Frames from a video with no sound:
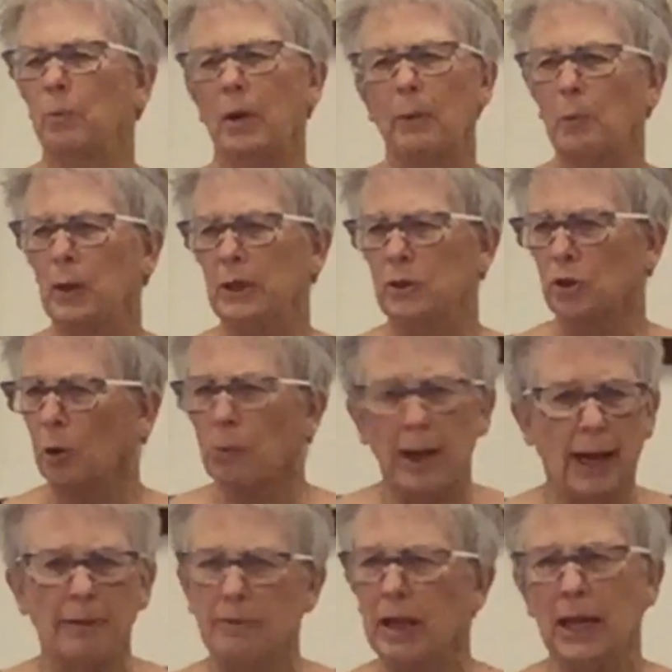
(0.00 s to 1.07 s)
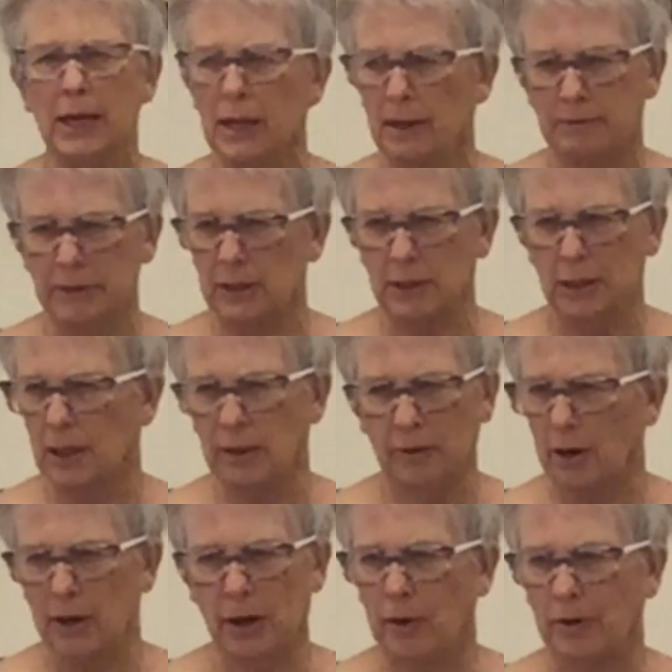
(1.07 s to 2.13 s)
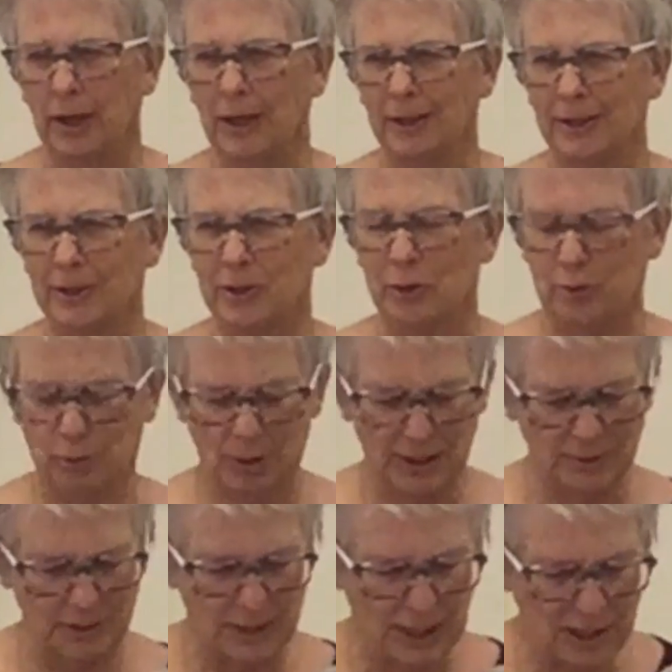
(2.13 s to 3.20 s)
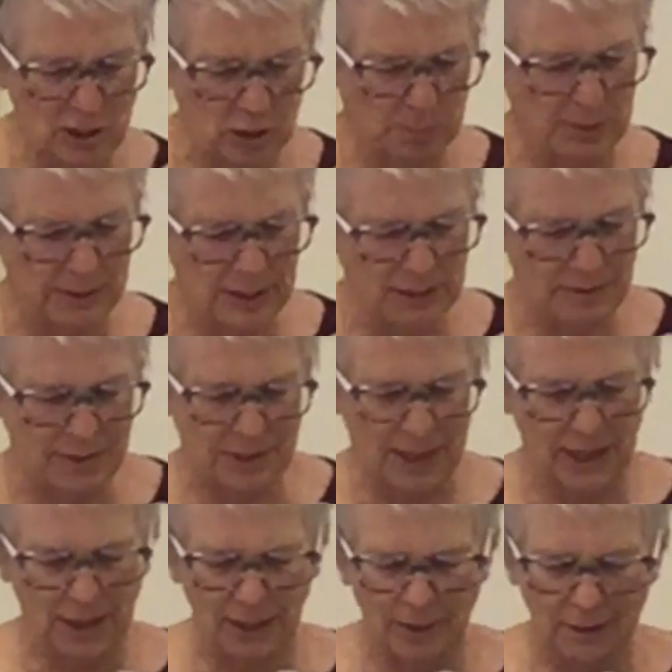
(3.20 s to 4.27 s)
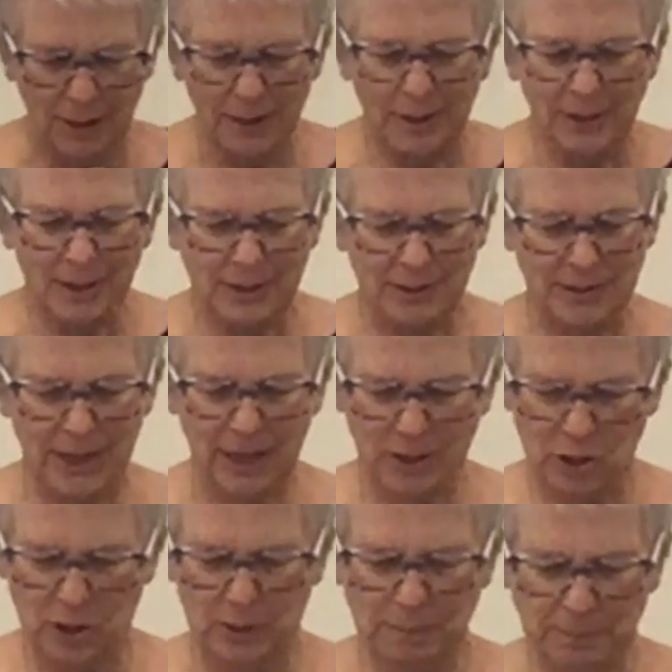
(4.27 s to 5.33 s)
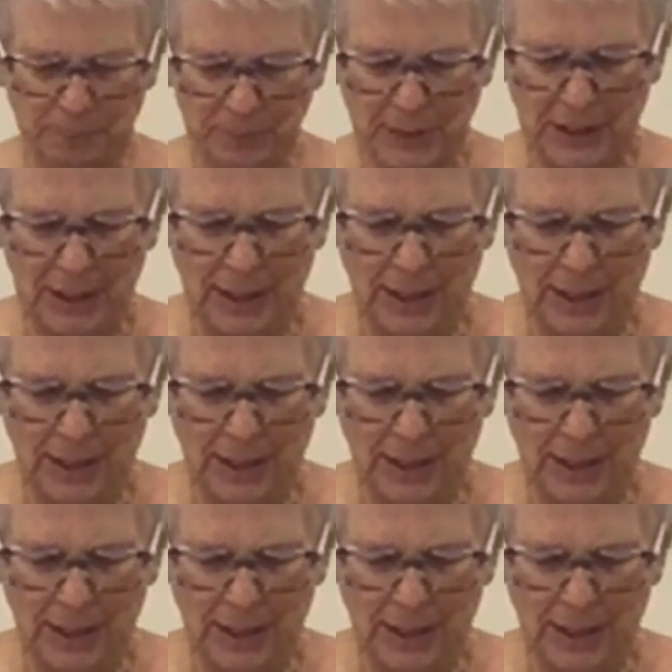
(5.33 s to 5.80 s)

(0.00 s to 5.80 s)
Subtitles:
when we don't have any of it in our English translation. But that second section,